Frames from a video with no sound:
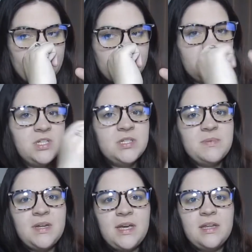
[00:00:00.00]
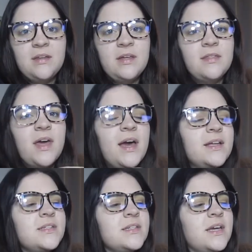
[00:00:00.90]
she's been handling
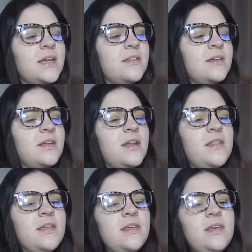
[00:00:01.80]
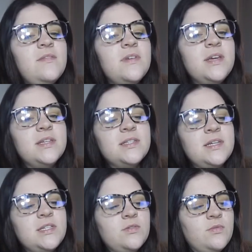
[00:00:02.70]
that. And then in the evenings
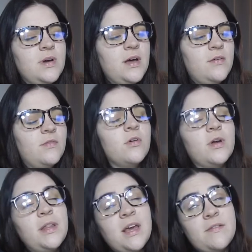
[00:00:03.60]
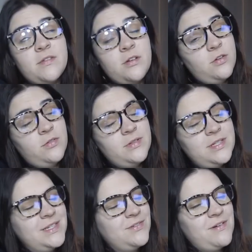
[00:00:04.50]
at 12, or in the afternoons
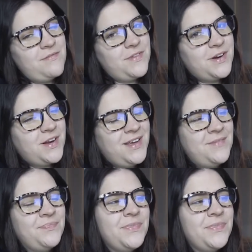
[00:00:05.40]
at 12:30,